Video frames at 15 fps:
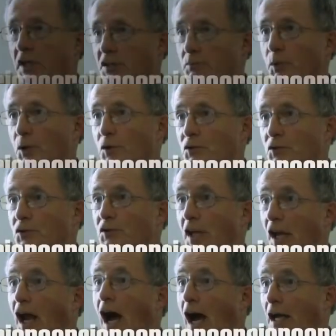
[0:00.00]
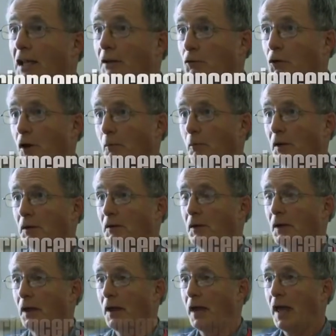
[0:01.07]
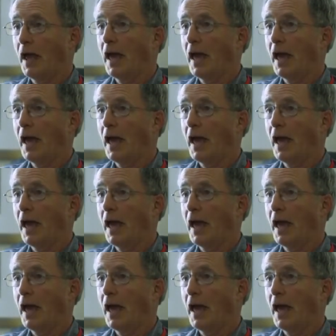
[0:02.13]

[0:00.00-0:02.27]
experiencers in high-level government.